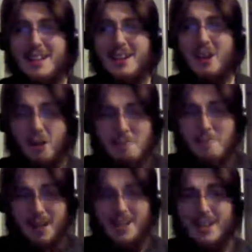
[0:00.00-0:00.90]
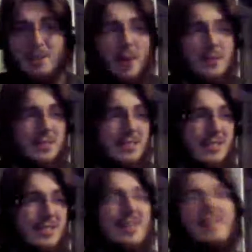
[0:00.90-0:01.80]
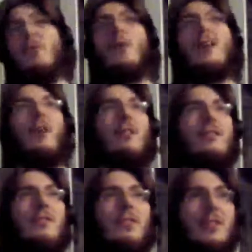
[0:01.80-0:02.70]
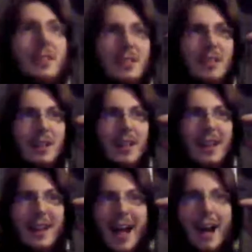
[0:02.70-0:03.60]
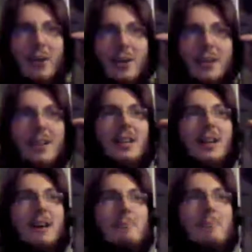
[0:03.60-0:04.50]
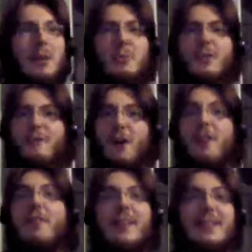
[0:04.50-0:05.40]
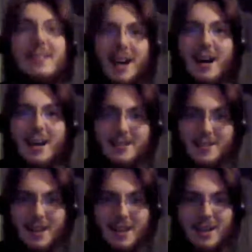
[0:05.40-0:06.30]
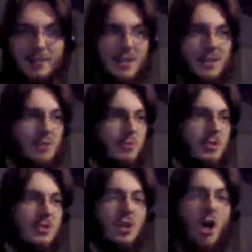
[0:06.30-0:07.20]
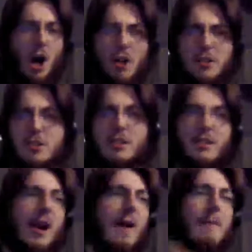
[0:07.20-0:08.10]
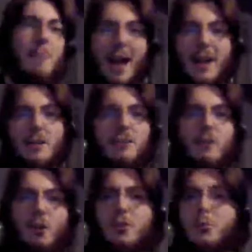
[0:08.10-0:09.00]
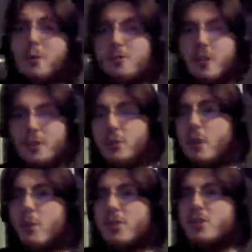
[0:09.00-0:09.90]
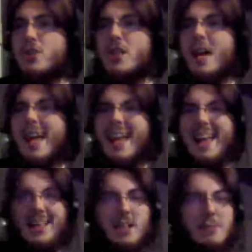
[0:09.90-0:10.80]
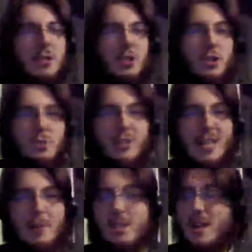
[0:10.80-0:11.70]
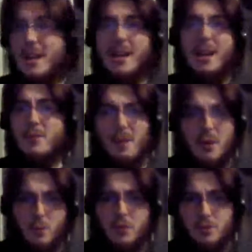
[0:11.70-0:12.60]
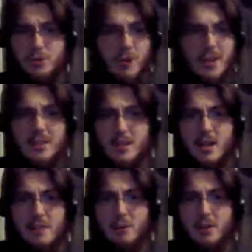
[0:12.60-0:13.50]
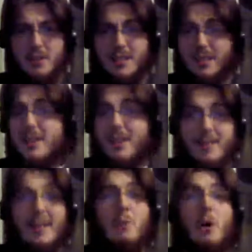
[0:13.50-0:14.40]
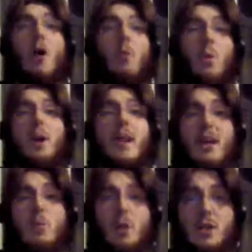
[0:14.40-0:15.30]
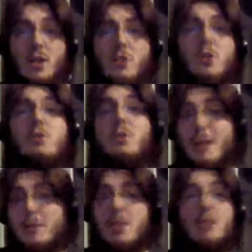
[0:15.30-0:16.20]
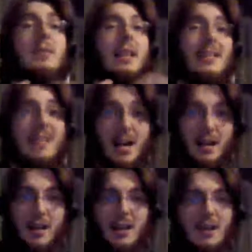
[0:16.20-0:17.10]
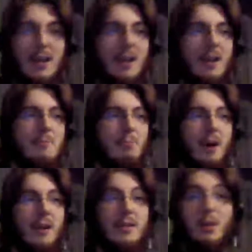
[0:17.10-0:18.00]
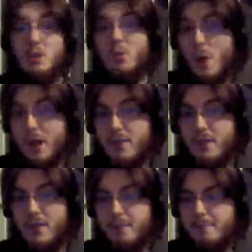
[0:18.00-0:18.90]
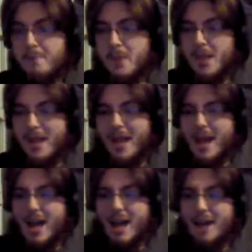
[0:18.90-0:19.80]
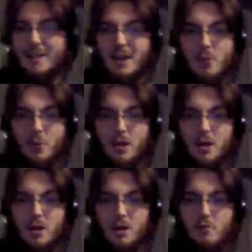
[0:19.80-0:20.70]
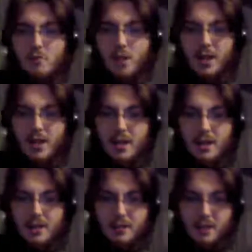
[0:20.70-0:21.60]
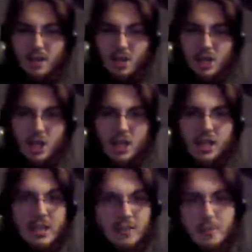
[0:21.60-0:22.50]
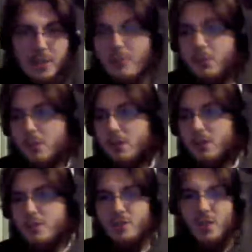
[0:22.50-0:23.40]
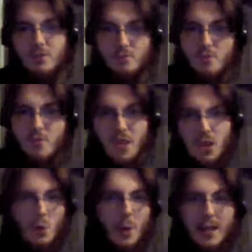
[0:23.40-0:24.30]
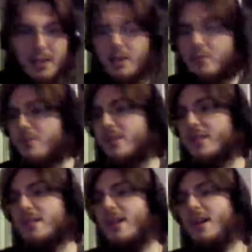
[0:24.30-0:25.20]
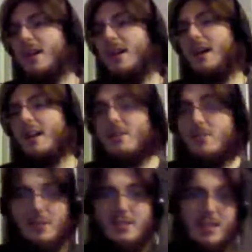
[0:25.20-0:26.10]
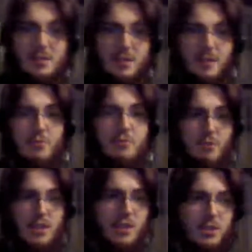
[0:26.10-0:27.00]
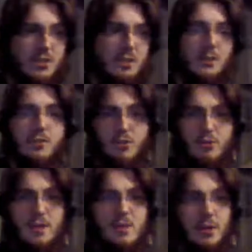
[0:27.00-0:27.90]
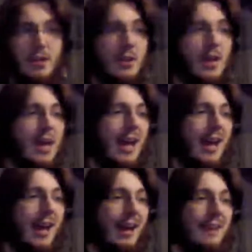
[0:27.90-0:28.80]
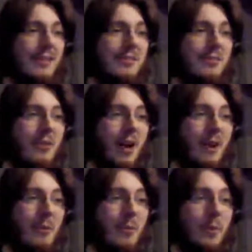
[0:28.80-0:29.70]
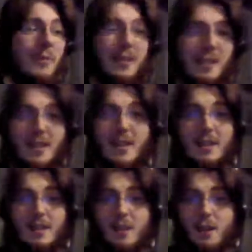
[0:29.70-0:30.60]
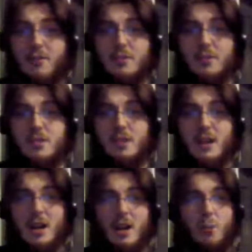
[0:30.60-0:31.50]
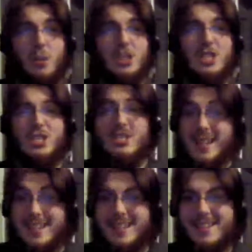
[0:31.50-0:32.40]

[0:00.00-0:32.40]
combat. It was this thing that went on for like an hour, but it was fun the entire time because it was this constant back and forth what they were trying to do. It wasn't just hit them and do damage. I gave them like one stress box thing, like they were a one-hit wonder. You do damage to them, they die. But there were 12 of them. and they were really like gunning for people and moving quickly through things. And so I set up the different regions, and there were different traits going on. And one thing that they loved was setting